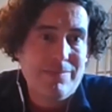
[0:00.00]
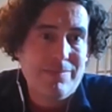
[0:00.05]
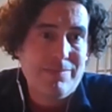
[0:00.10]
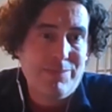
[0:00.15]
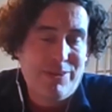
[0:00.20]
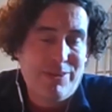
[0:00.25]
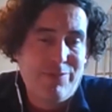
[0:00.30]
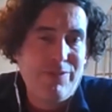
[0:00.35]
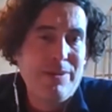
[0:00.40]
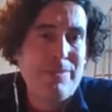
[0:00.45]

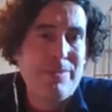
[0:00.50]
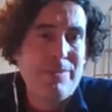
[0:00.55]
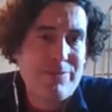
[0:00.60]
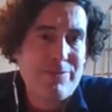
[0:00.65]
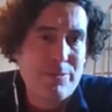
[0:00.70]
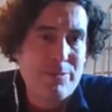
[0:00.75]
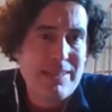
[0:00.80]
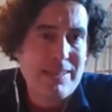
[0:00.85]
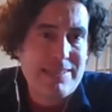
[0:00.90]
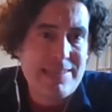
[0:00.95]
But the feedback
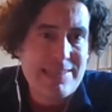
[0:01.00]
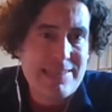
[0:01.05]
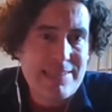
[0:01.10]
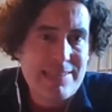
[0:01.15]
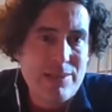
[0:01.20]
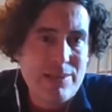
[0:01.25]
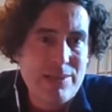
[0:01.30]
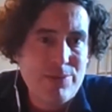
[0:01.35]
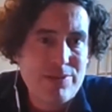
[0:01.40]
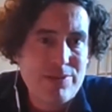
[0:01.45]
from the
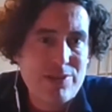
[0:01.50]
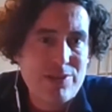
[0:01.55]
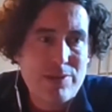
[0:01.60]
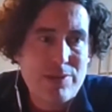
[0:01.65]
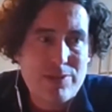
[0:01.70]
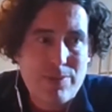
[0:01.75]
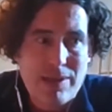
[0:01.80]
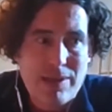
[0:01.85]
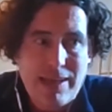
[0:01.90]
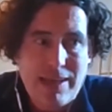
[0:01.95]
existing users
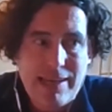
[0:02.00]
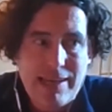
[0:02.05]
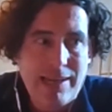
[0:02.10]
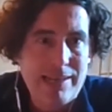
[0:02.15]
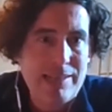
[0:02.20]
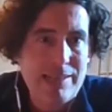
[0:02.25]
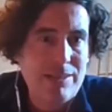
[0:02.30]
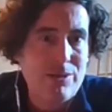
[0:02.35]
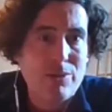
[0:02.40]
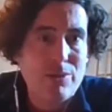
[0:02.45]
was, well, hey,
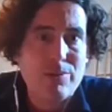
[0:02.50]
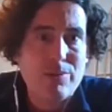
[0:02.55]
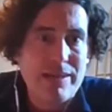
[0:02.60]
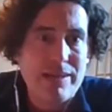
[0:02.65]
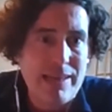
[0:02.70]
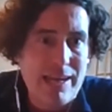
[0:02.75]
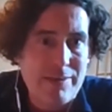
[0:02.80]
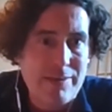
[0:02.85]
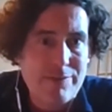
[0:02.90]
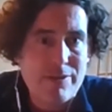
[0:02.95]
I
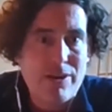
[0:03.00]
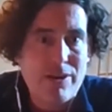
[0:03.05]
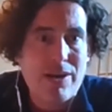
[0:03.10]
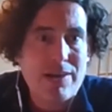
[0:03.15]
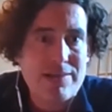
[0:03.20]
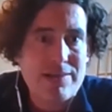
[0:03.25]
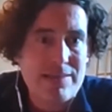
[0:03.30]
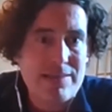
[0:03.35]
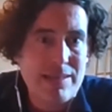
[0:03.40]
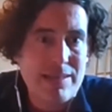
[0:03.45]
already have
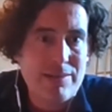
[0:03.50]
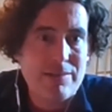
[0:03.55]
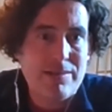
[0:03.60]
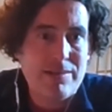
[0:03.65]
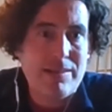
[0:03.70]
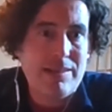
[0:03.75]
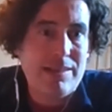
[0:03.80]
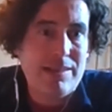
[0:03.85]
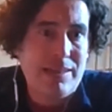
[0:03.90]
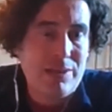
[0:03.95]
cards now.
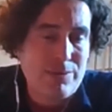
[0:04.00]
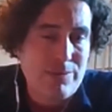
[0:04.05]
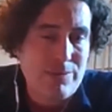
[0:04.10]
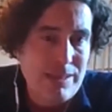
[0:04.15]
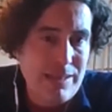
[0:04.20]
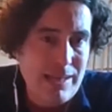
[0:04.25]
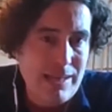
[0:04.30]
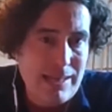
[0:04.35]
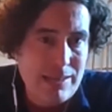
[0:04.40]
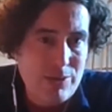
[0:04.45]
I already
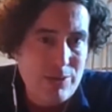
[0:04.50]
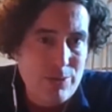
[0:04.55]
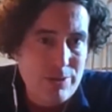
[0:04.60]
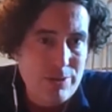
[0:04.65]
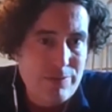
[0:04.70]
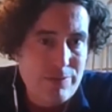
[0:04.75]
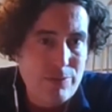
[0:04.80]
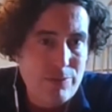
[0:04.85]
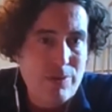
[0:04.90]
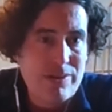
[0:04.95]
like
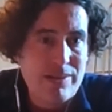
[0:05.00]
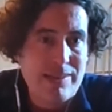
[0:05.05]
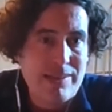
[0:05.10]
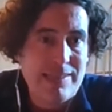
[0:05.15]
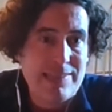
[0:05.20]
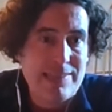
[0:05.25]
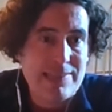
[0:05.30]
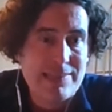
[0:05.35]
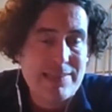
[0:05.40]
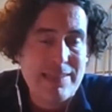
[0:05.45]
Yolt for what it
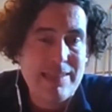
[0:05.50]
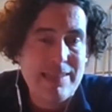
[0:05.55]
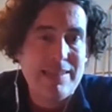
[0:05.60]
is.